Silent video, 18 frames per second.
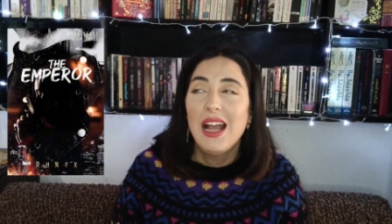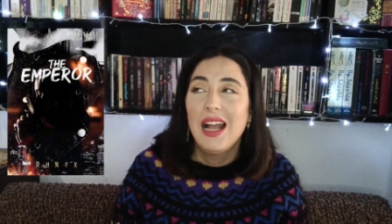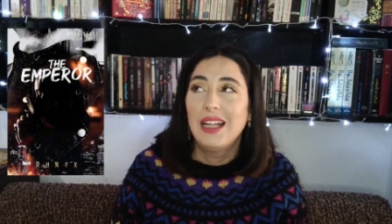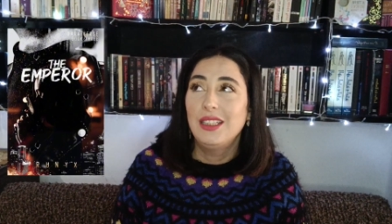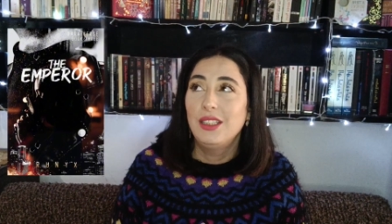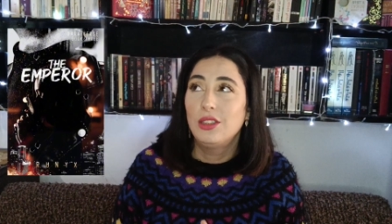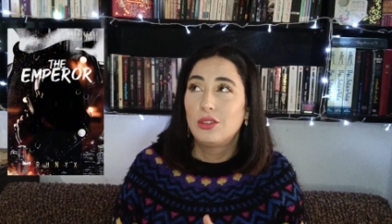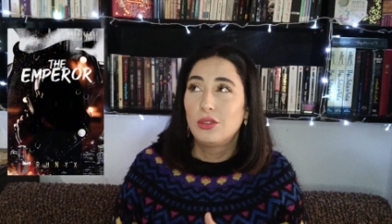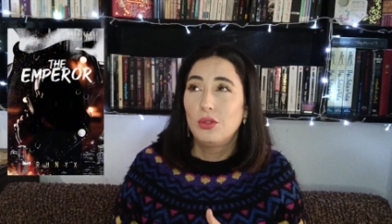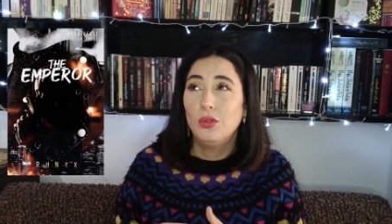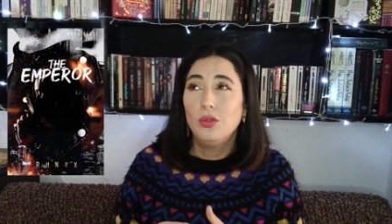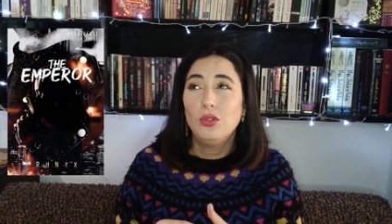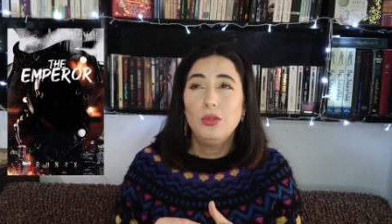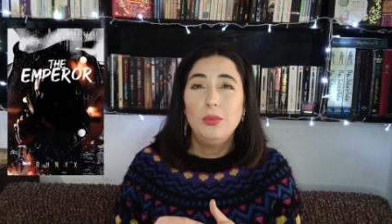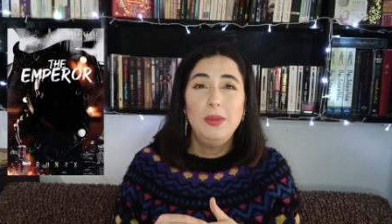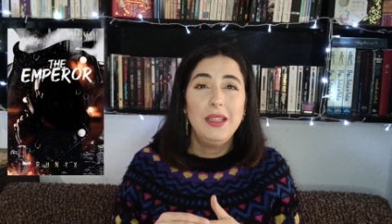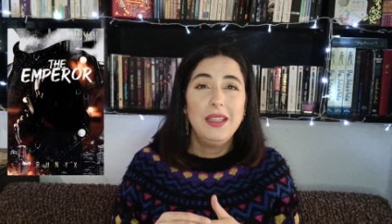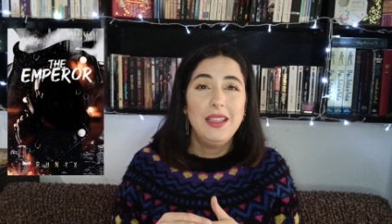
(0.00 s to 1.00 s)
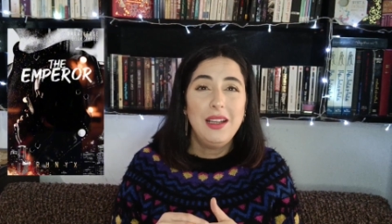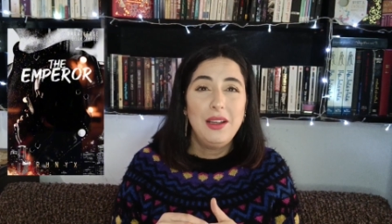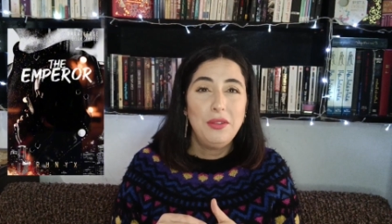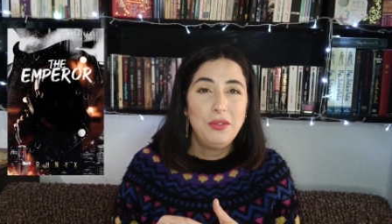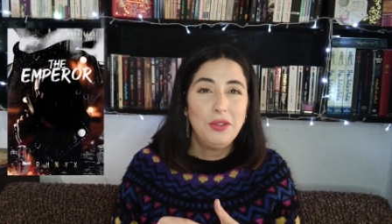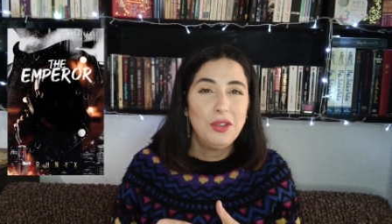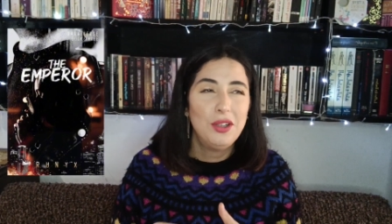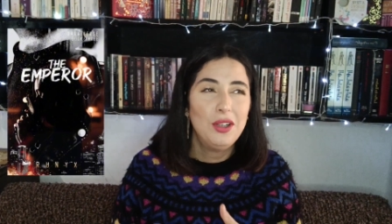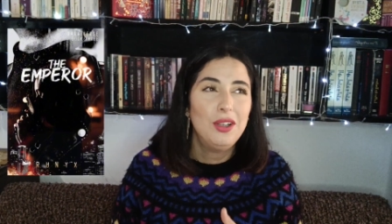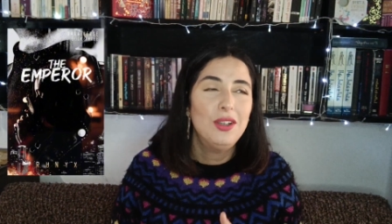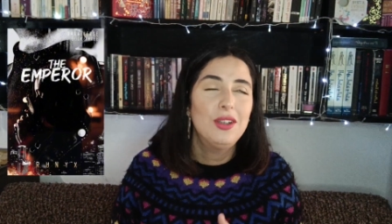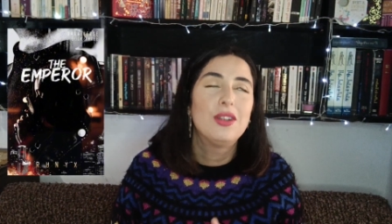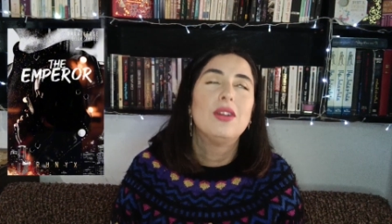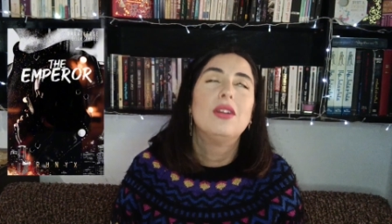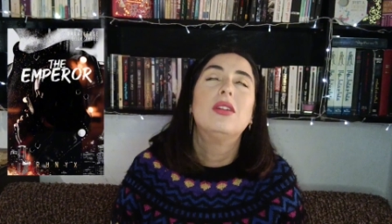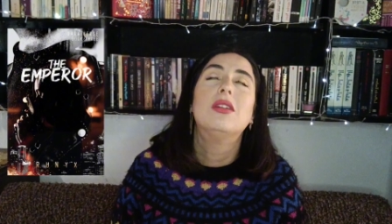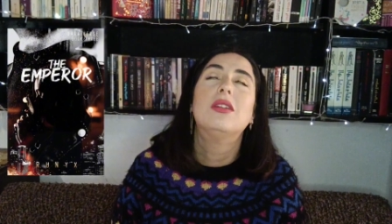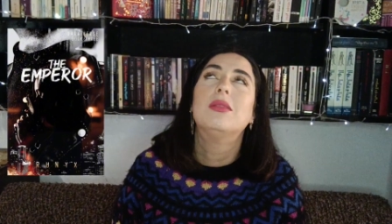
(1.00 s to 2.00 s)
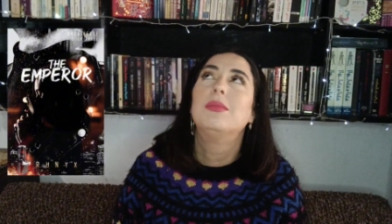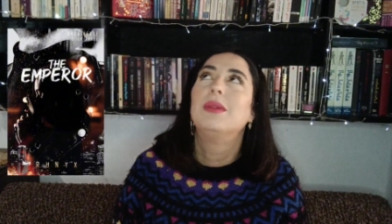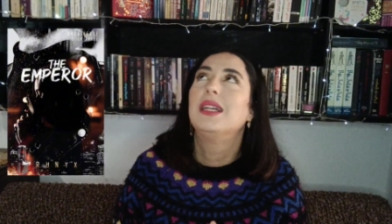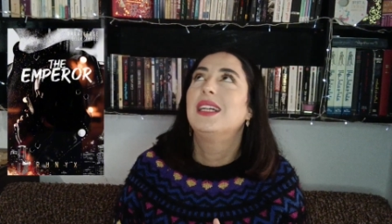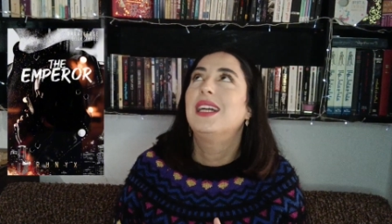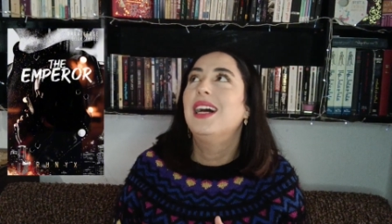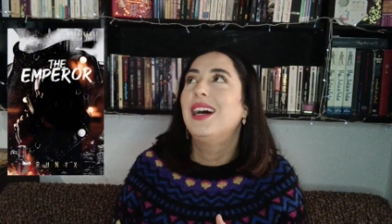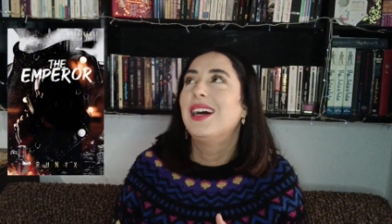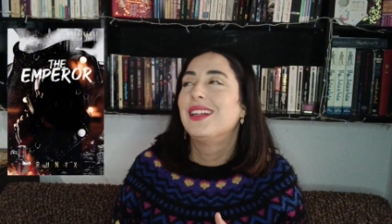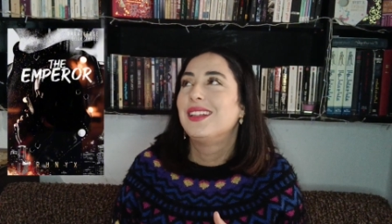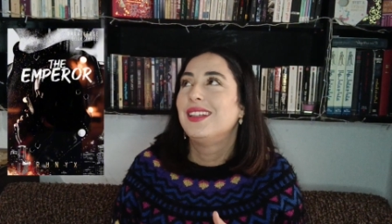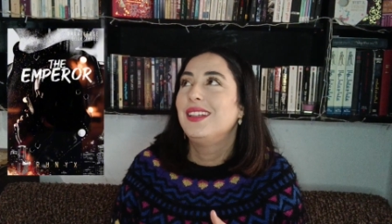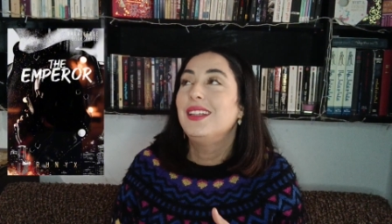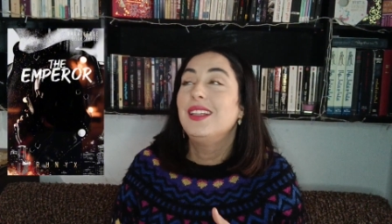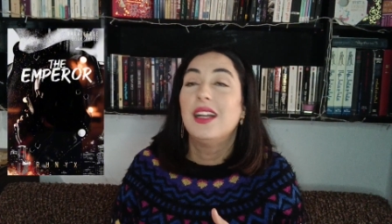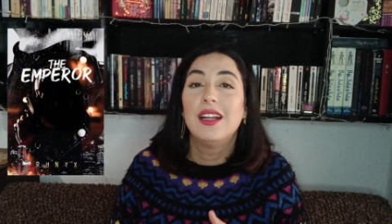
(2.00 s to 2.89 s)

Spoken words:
and he's going to be there for her. Oh my god,